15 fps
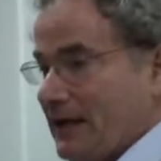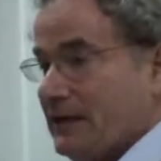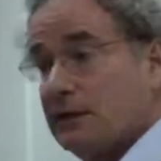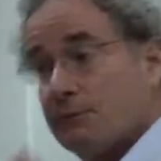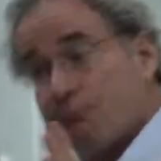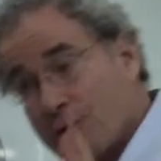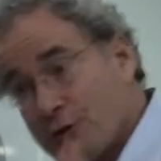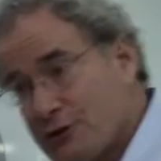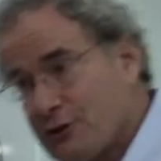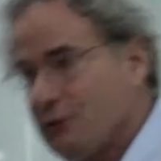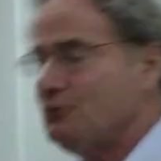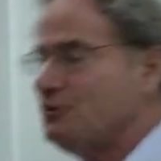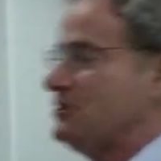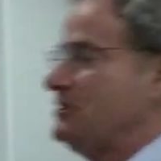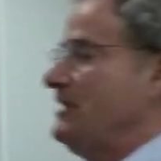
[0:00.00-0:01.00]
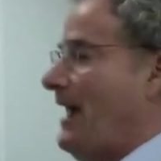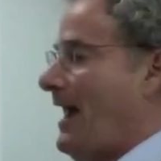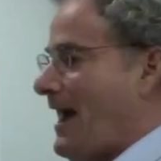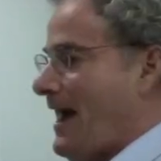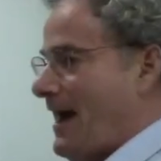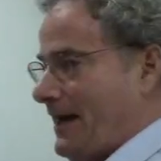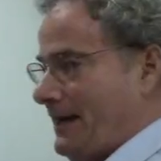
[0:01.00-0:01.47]
I'm going to produce the
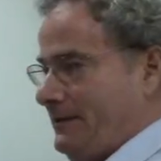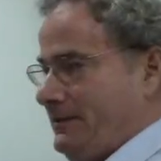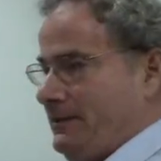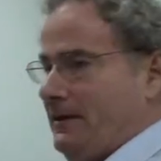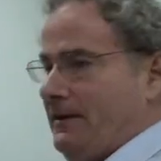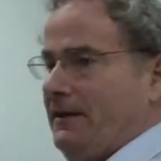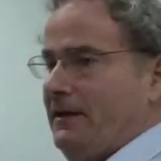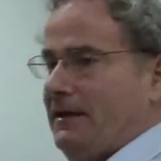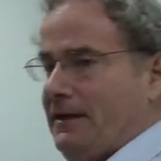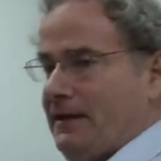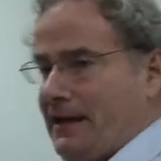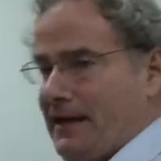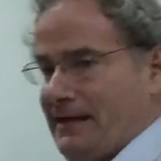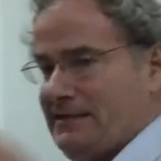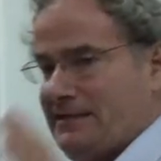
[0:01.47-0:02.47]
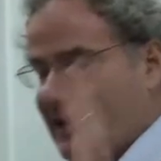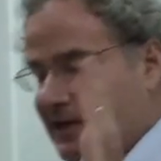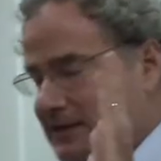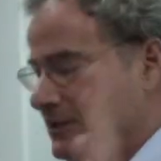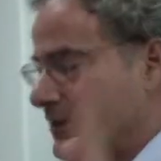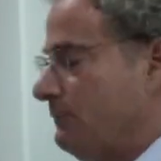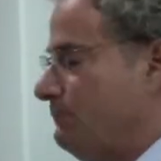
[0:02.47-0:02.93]
ad, and
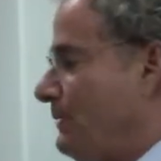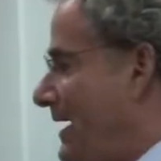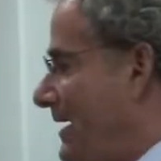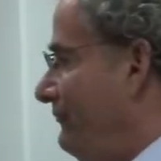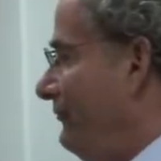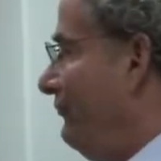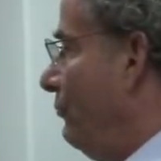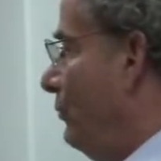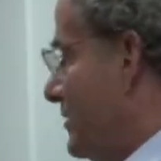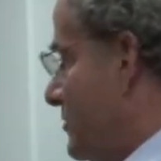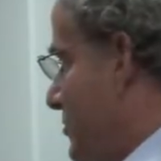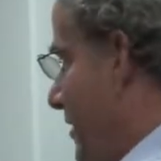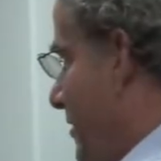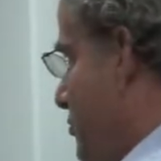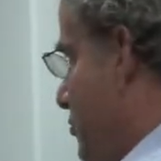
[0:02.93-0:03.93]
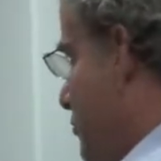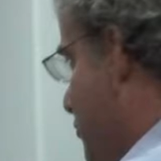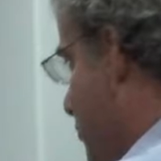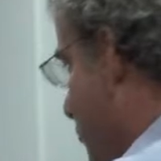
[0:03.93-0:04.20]
then tell Bev what stations